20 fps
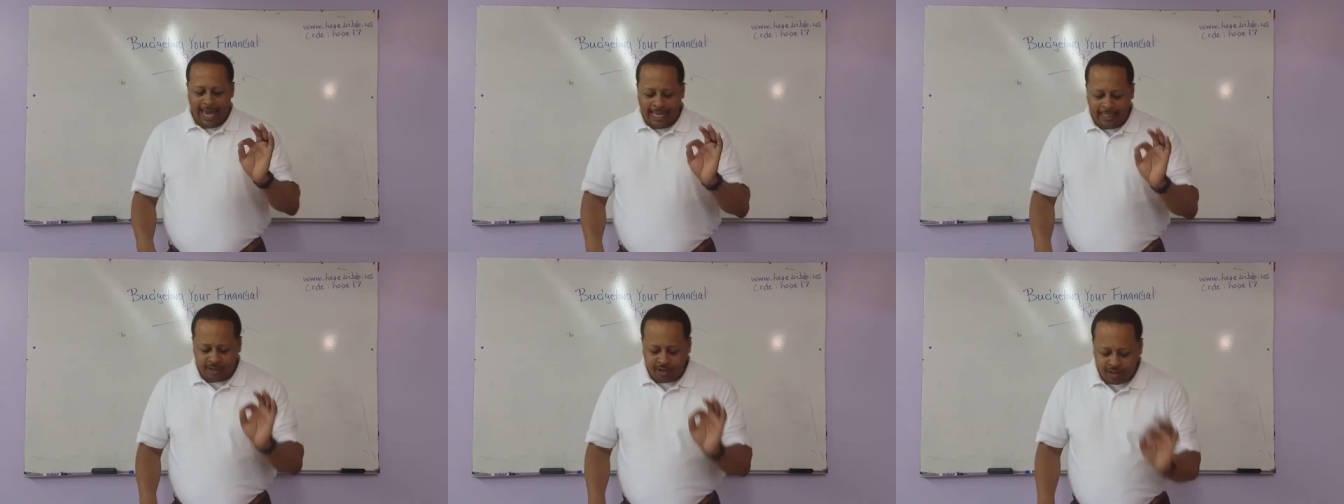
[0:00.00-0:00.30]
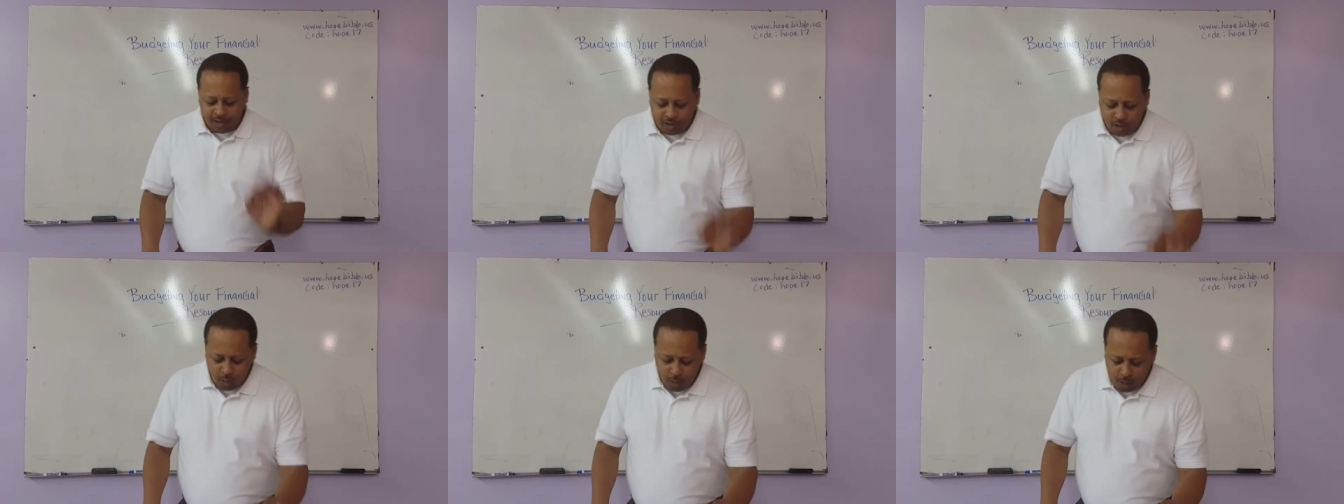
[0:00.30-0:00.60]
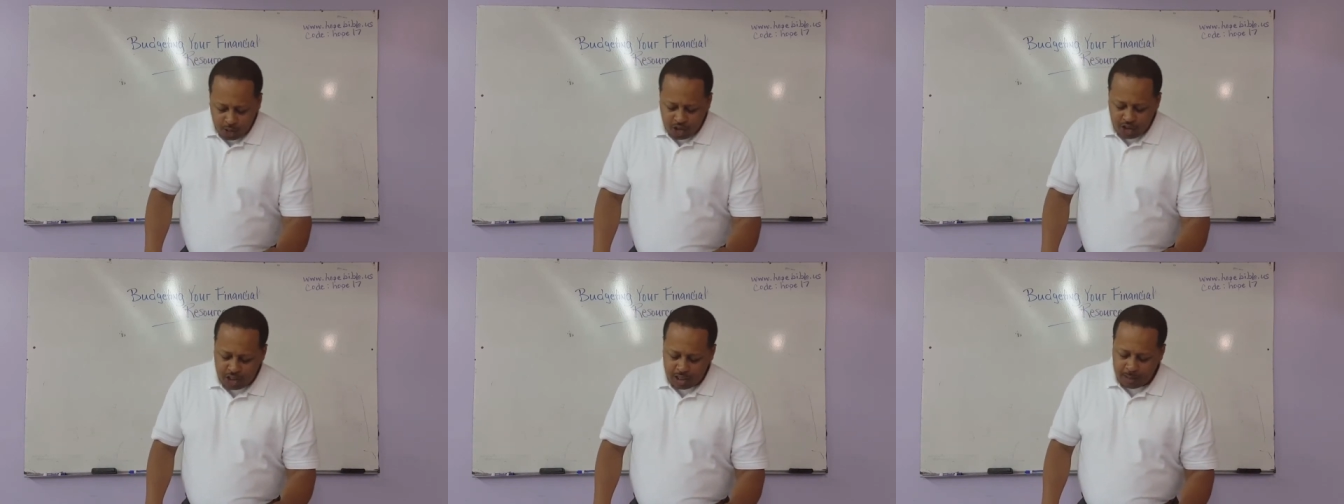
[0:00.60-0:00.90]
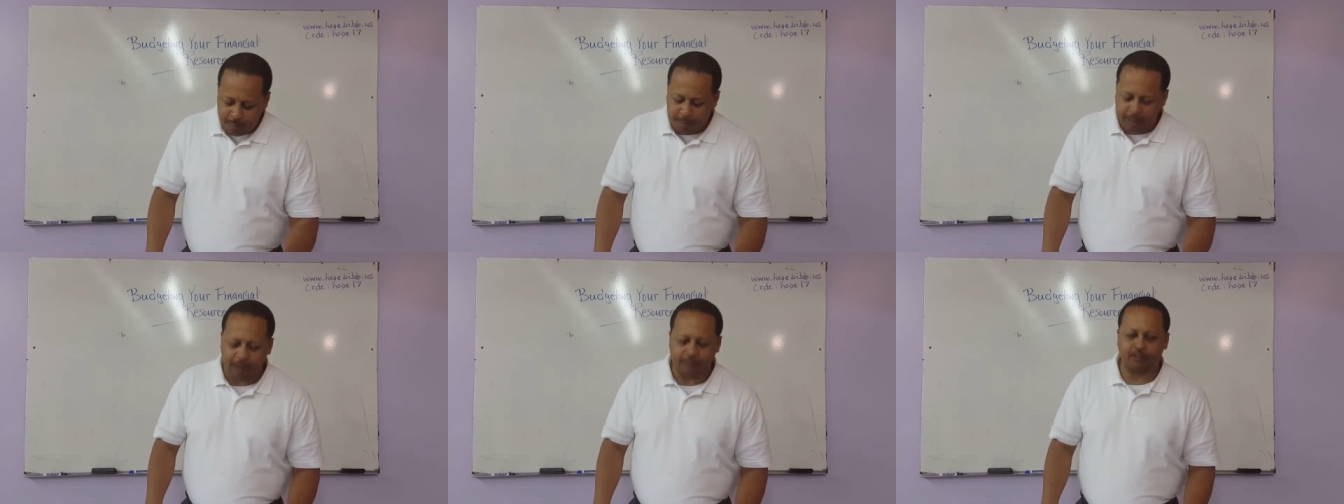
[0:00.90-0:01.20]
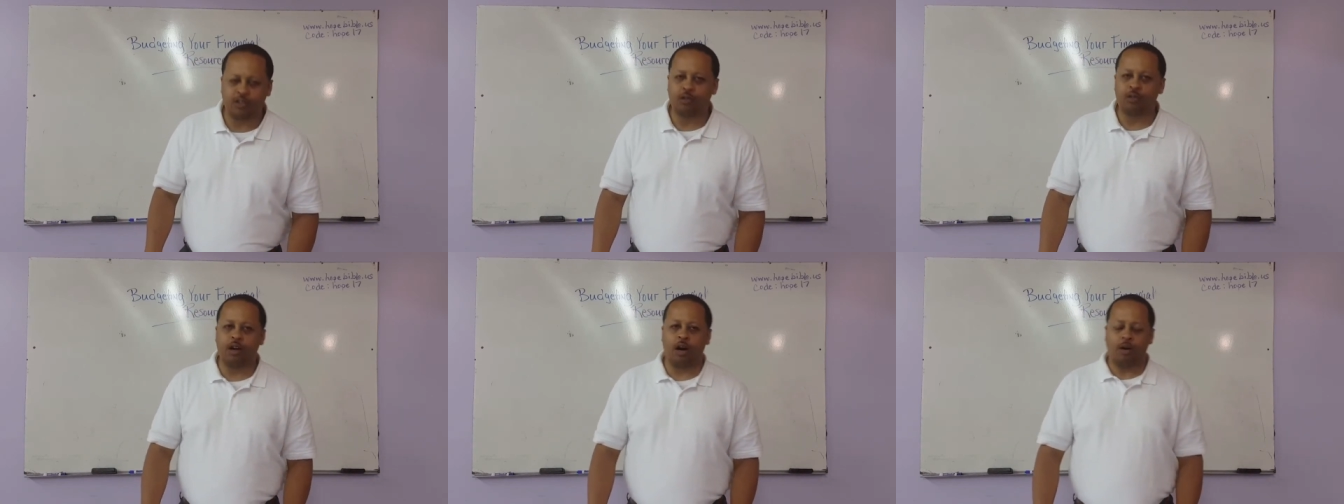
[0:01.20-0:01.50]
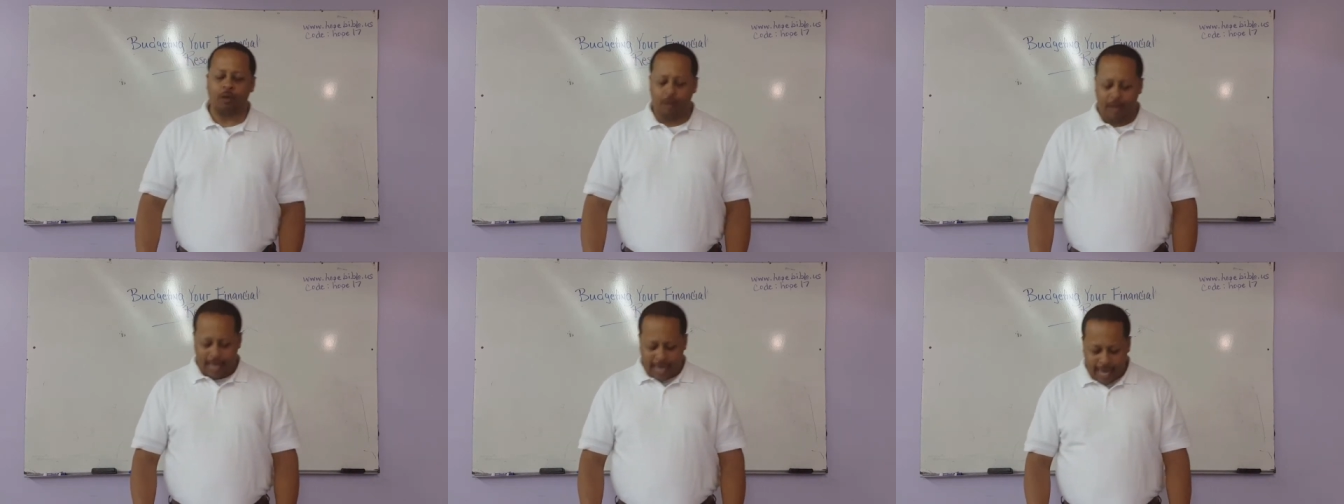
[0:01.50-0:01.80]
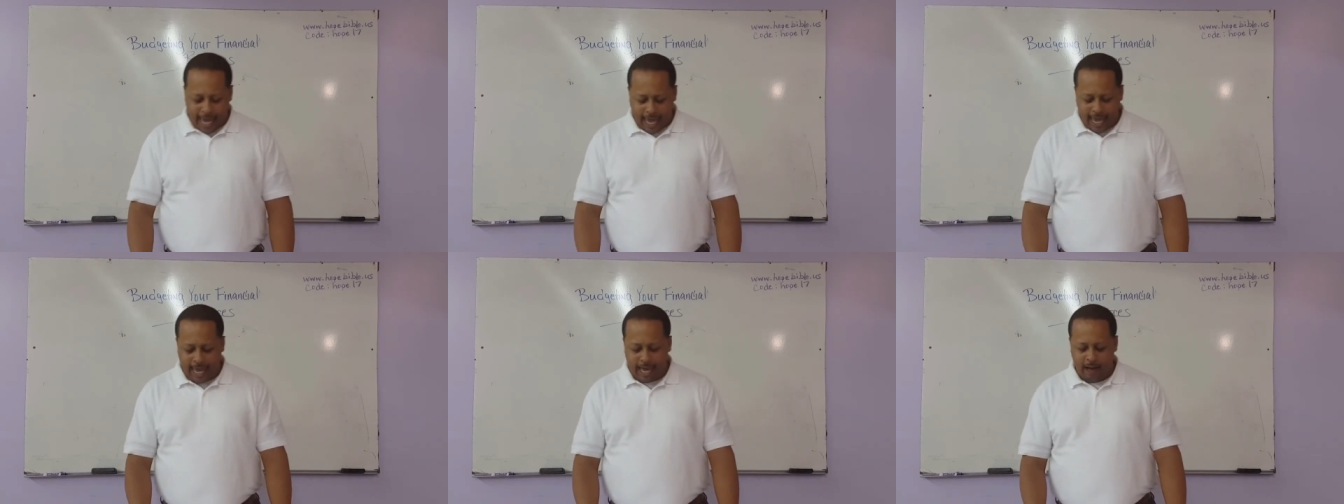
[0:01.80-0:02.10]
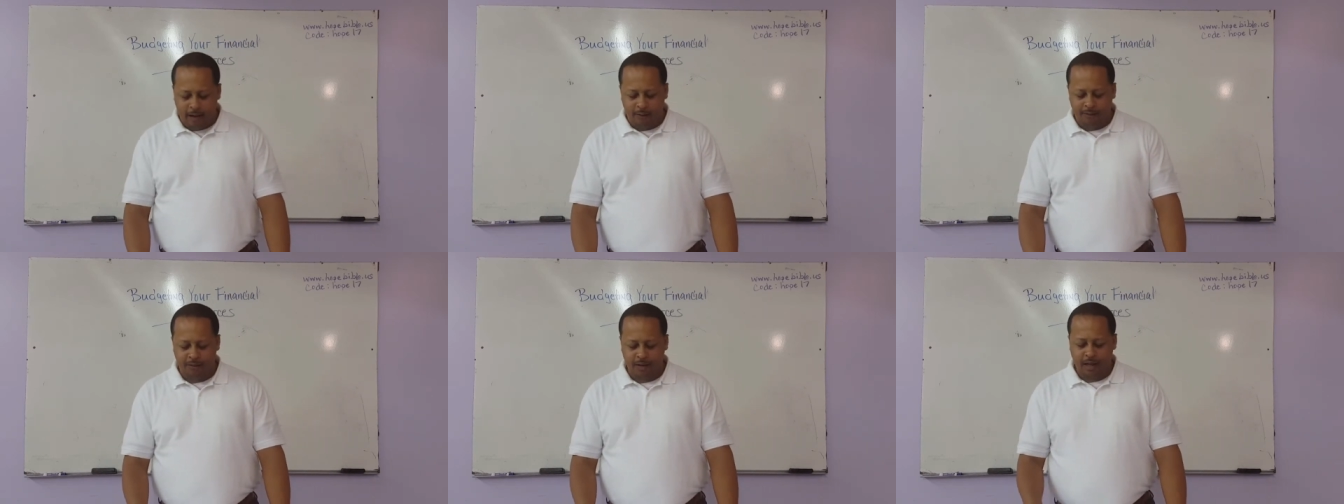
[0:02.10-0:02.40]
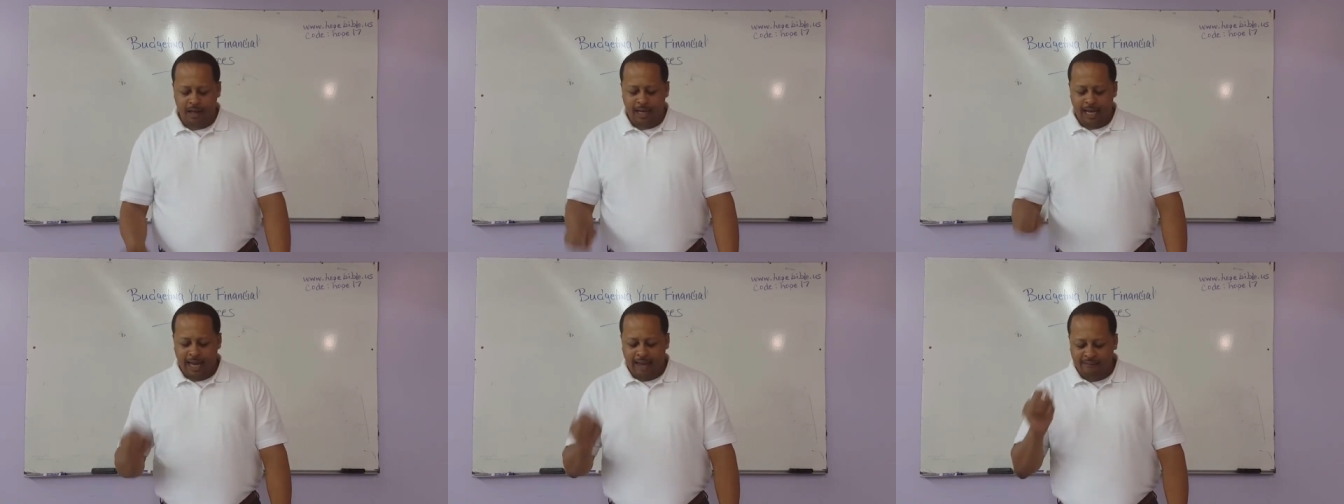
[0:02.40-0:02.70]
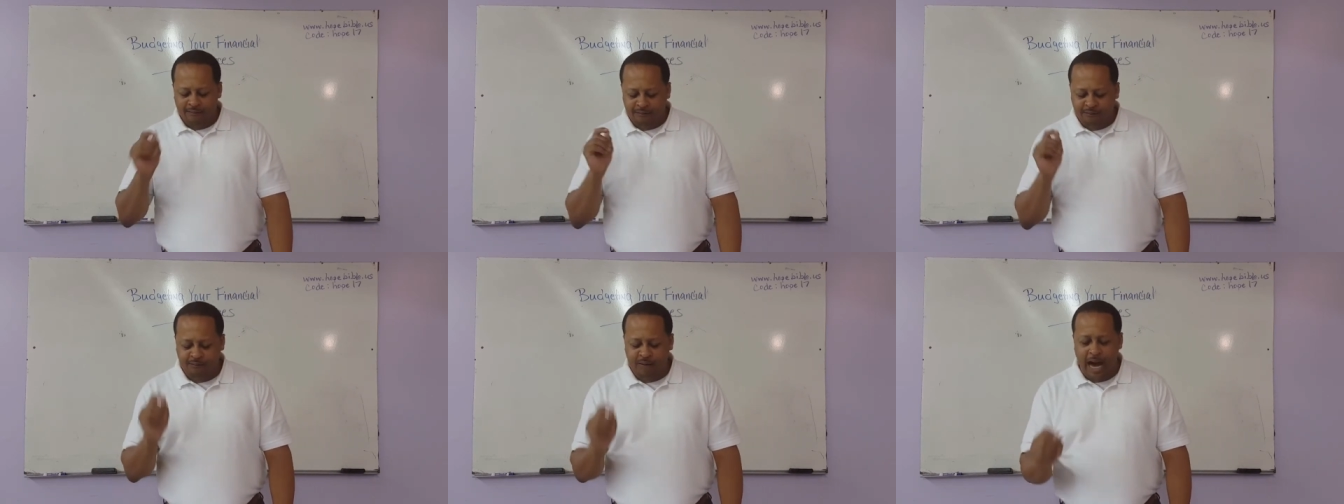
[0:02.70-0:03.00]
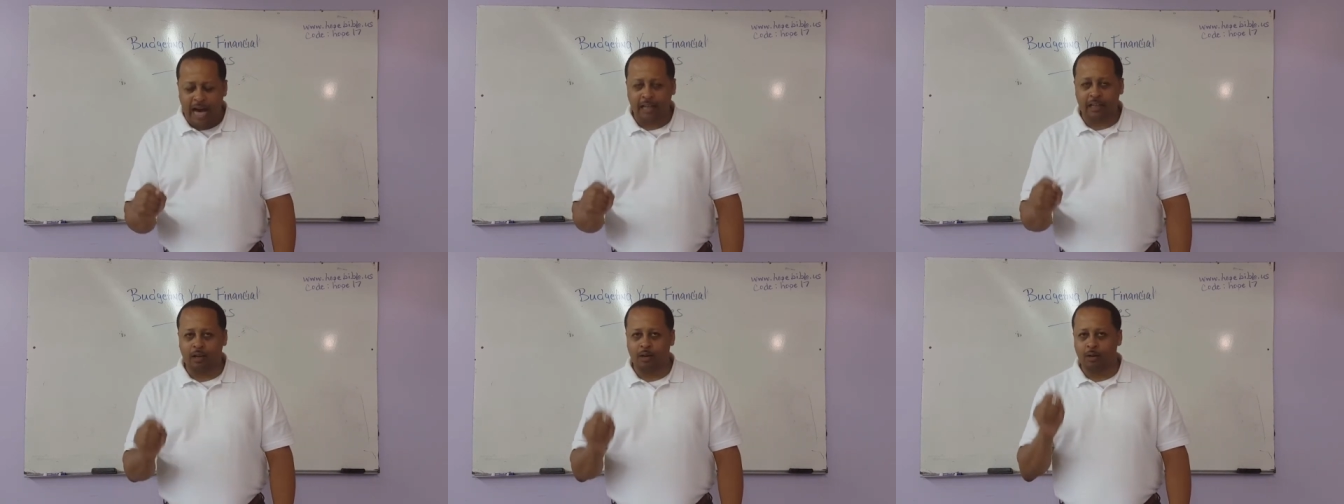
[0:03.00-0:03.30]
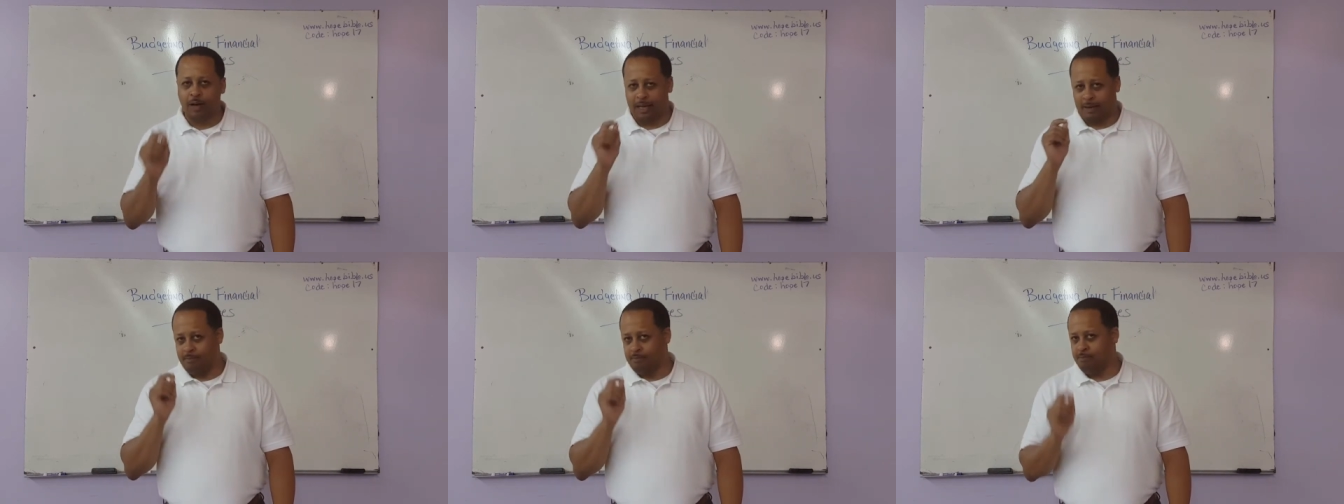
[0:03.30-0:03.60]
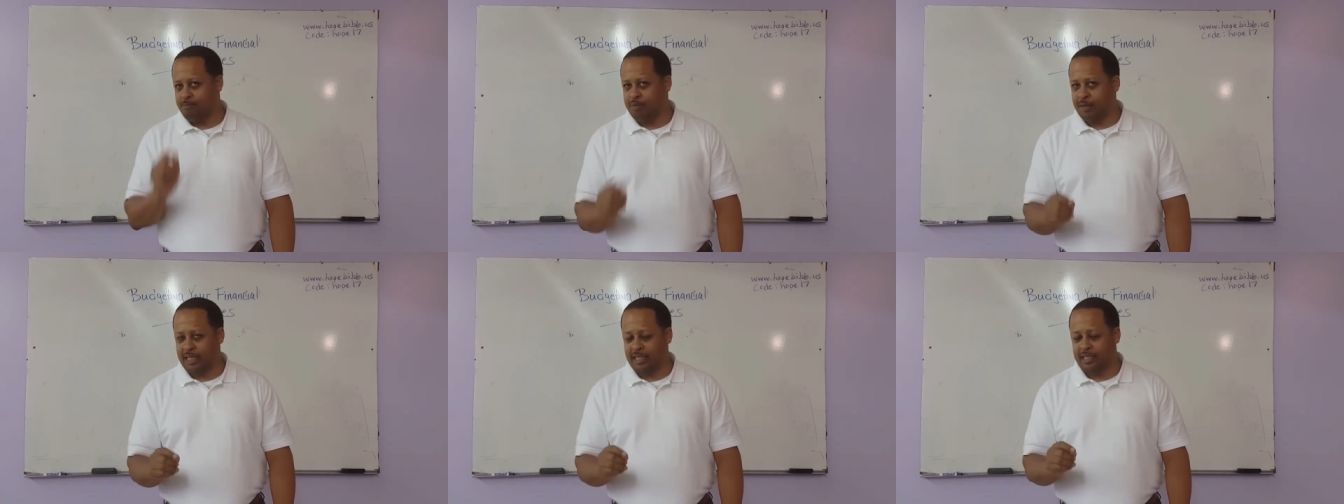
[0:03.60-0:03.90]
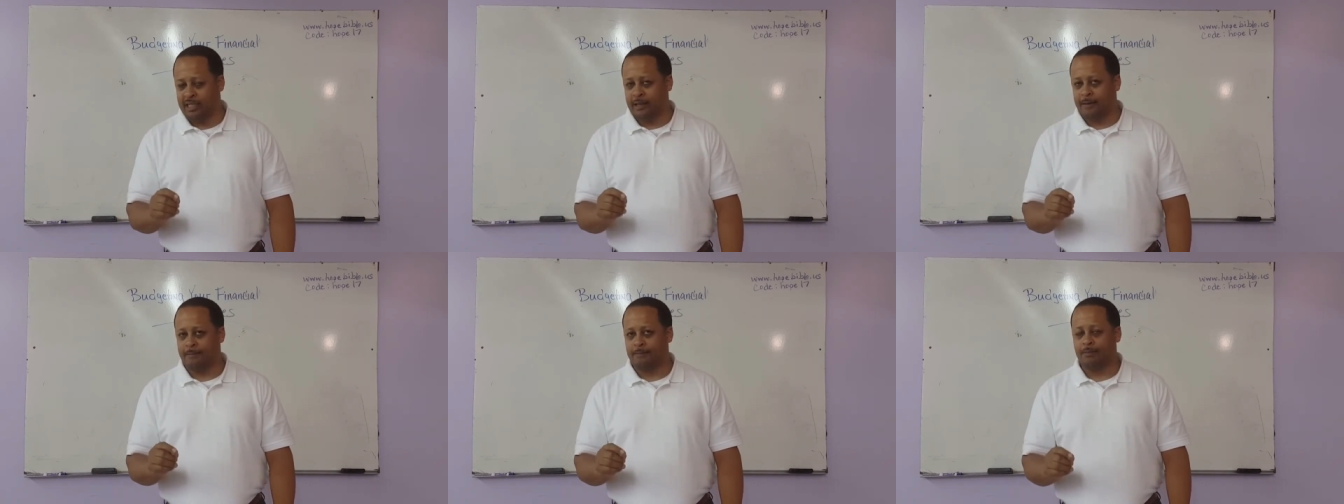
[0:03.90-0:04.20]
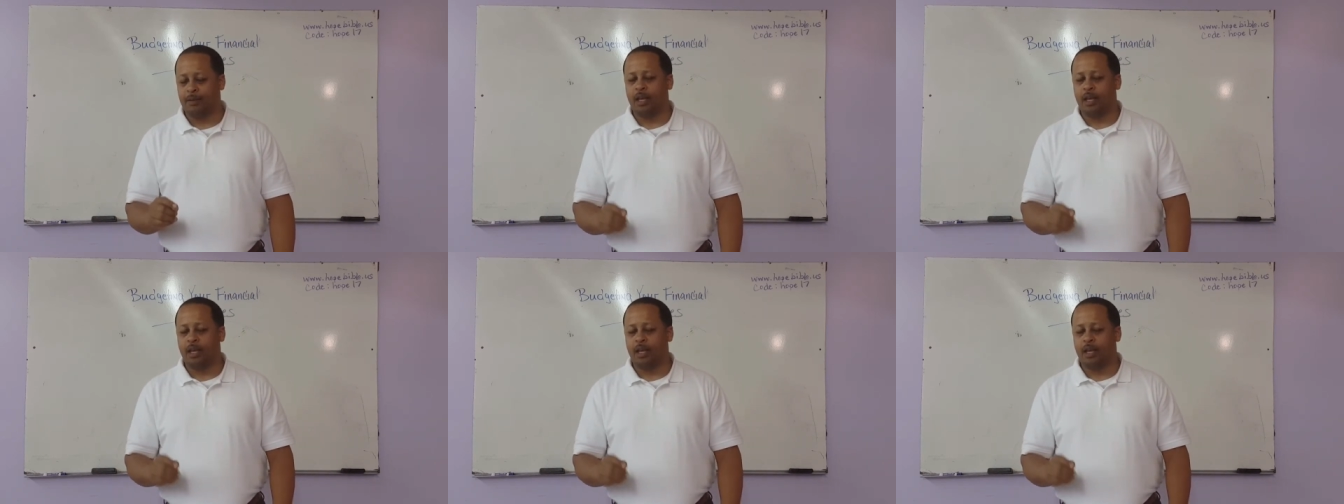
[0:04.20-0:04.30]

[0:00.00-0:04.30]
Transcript: and stewardship if you don't have and follow a budget.